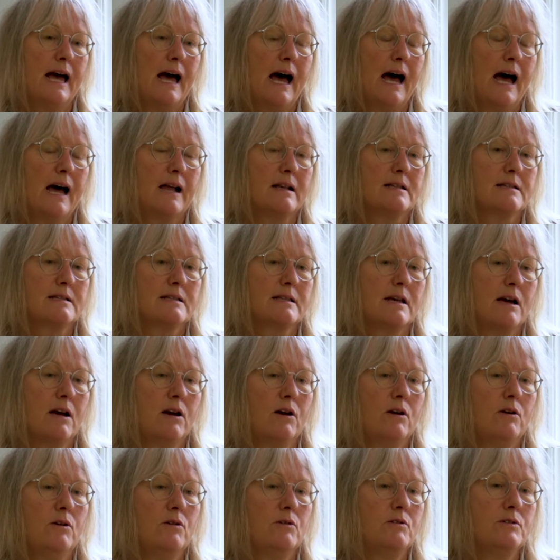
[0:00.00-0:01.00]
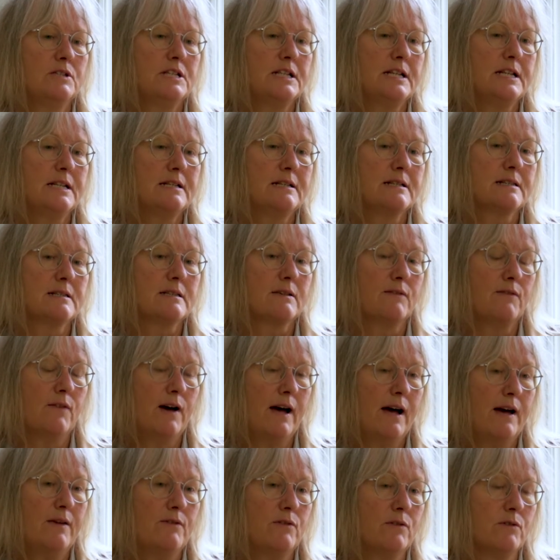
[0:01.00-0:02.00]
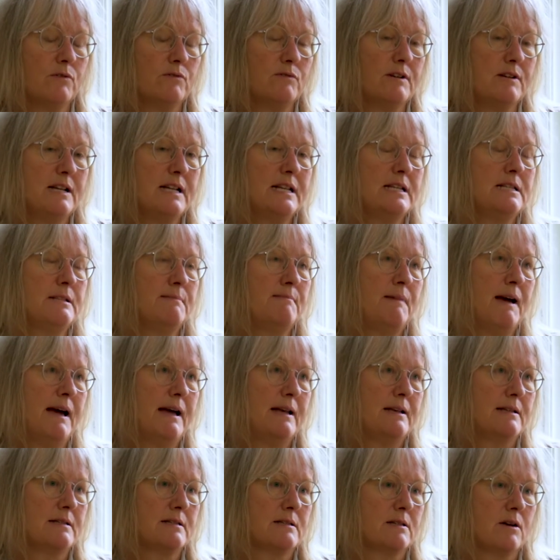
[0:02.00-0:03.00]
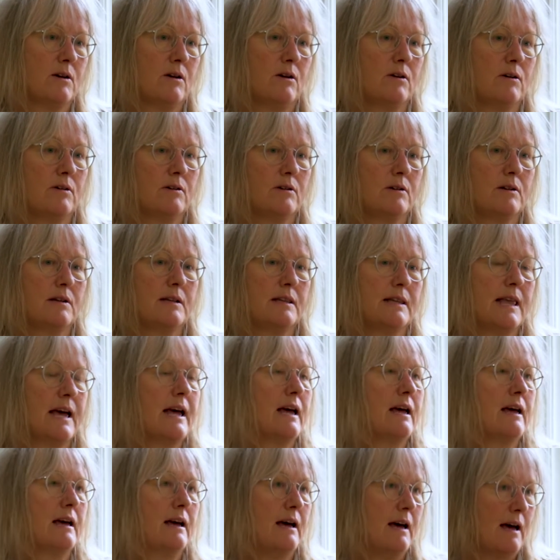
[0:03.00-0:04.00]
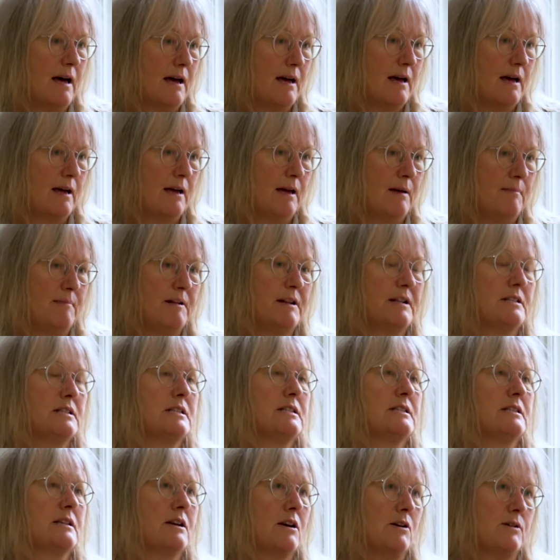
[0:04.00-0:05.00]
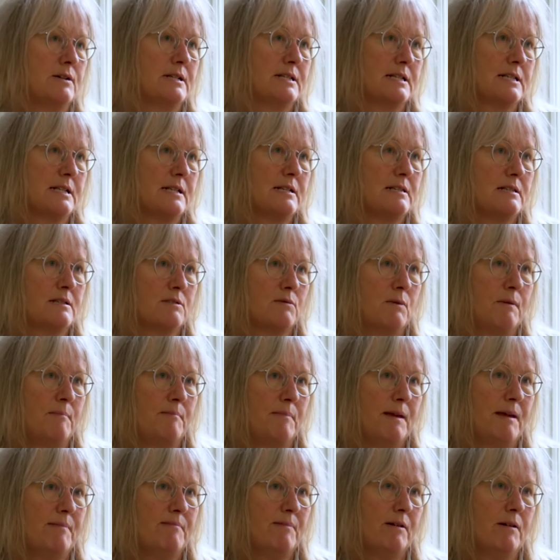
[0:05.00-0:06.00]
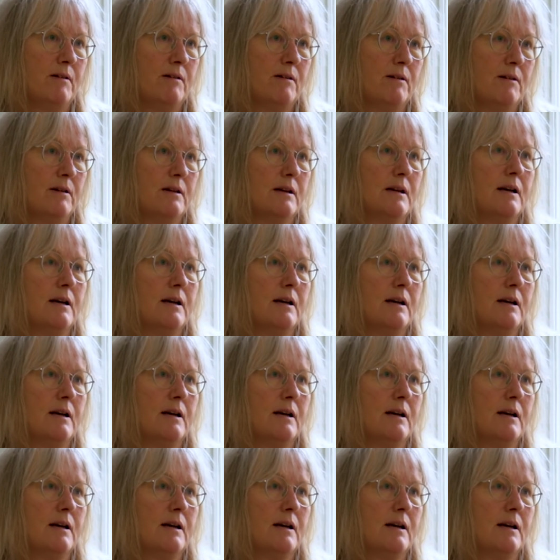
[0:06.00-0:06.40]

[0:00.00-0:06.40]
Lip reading: And so cheetah survival really depends on their ability to coexist with people.